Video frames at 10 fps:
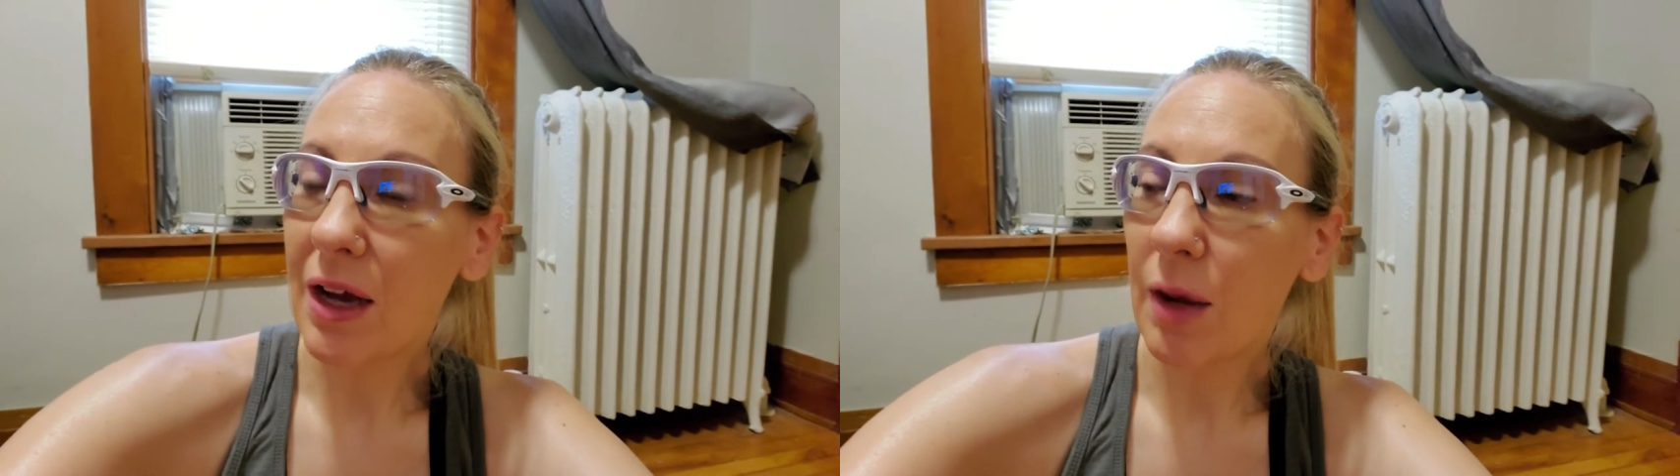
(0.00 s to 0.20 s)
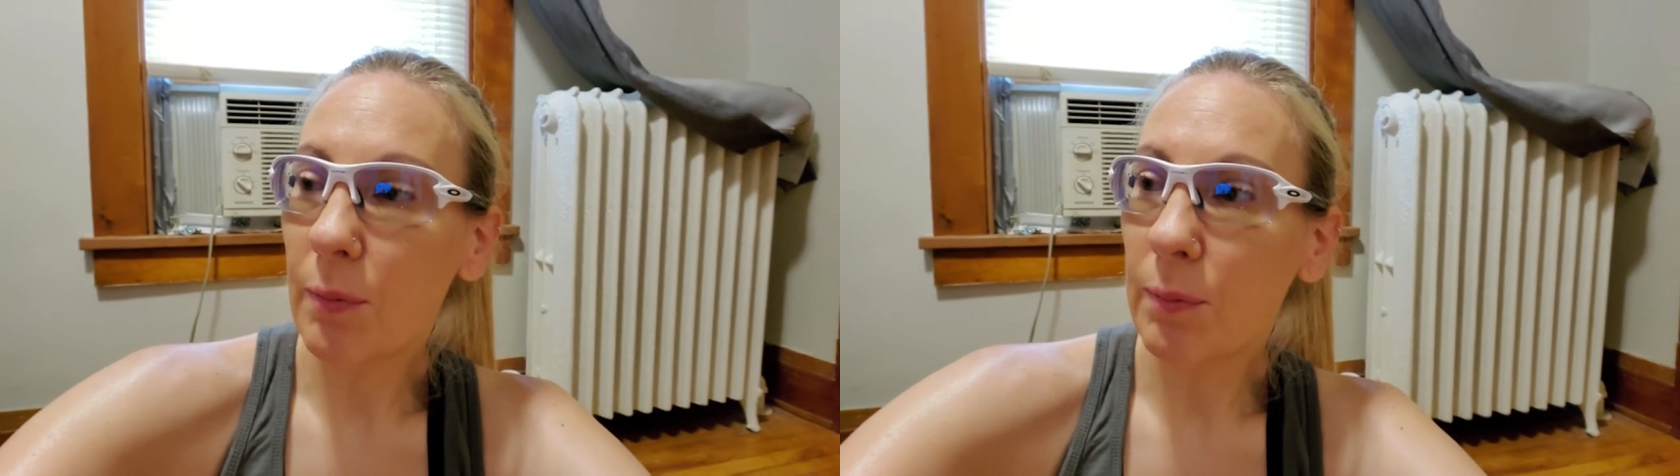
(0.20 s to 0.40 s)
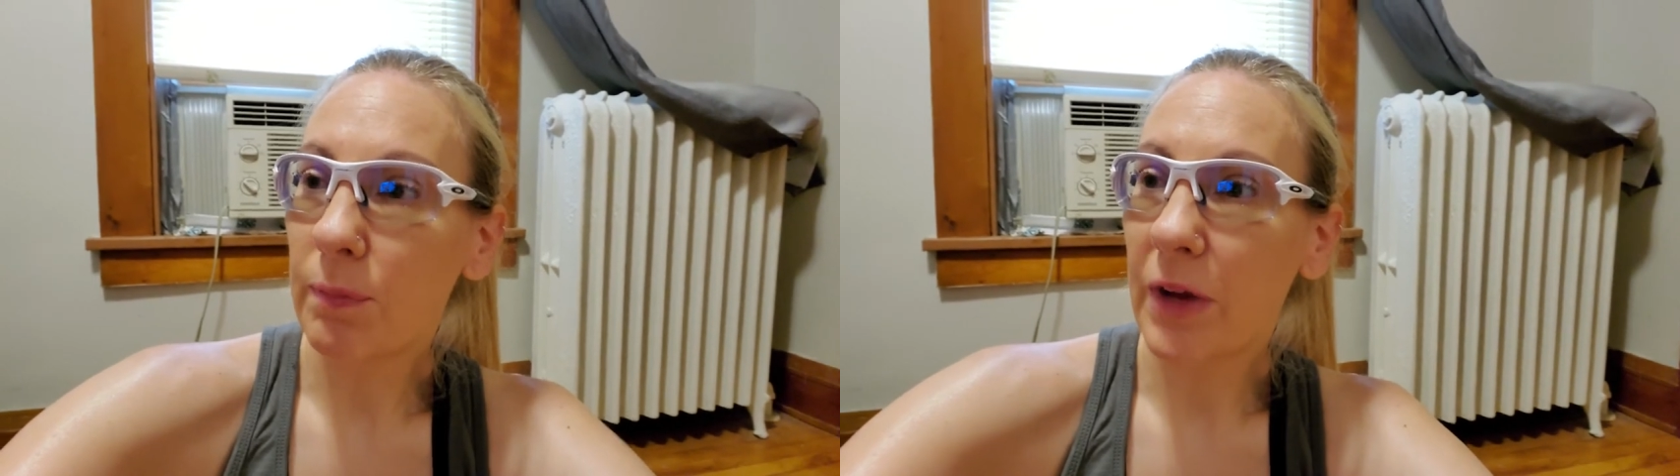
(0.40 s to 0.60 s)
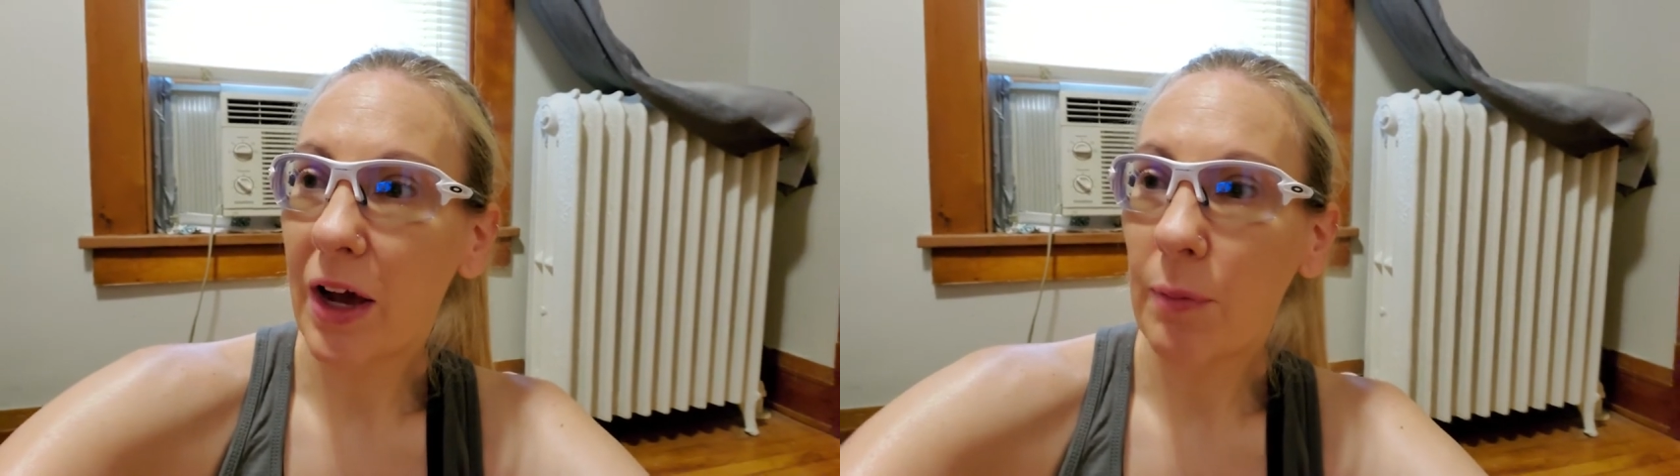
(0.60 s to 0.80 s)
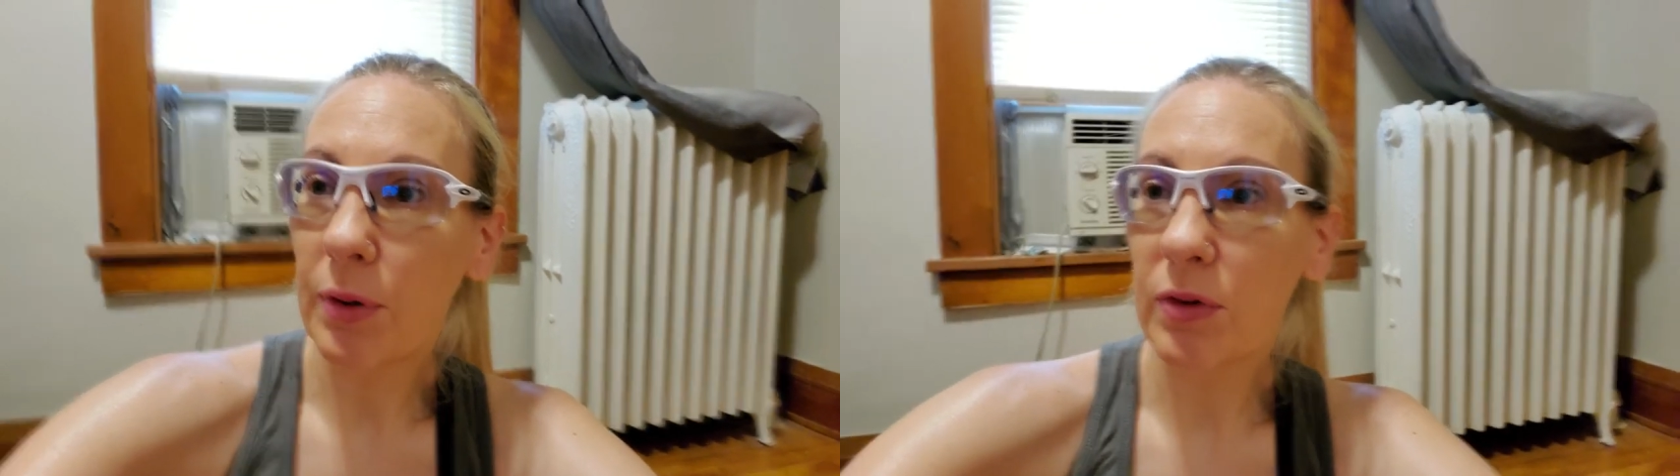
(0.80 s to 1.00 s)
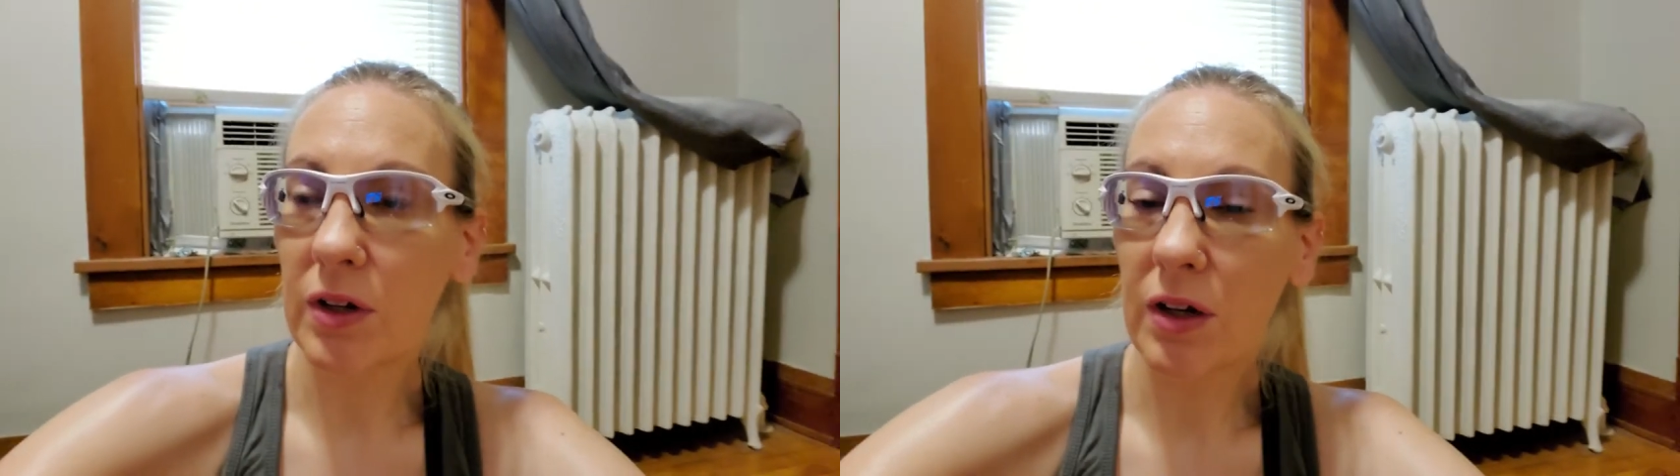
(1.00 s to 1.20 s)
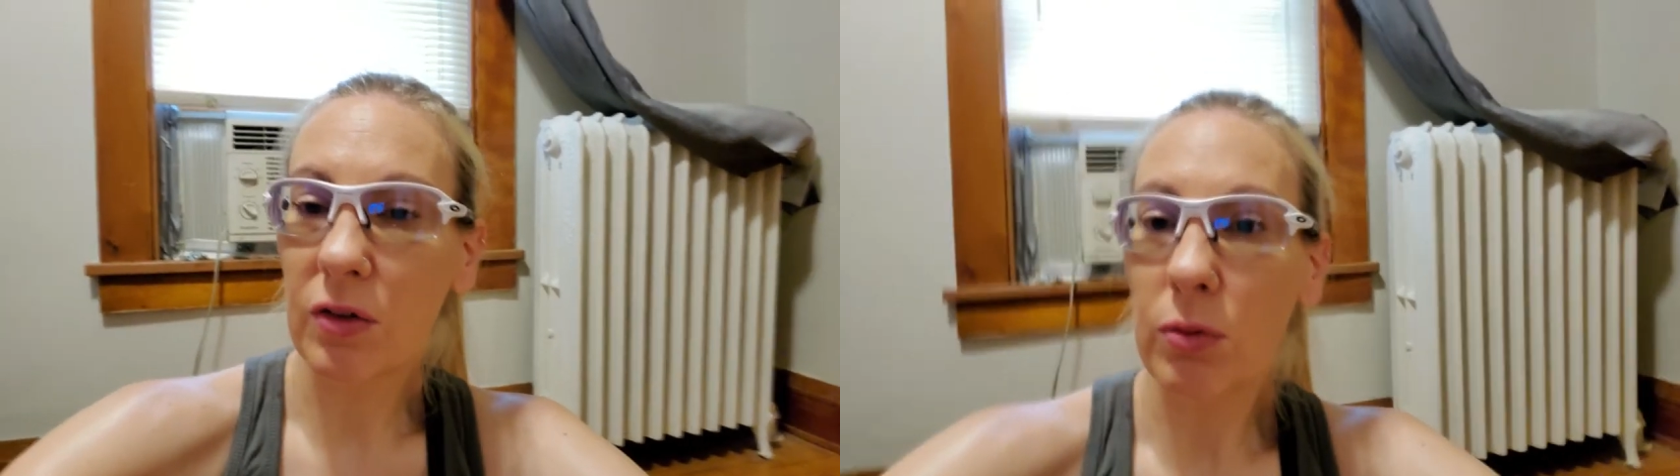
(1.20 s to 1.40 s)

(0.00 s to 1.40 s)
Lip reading: I'm not posting as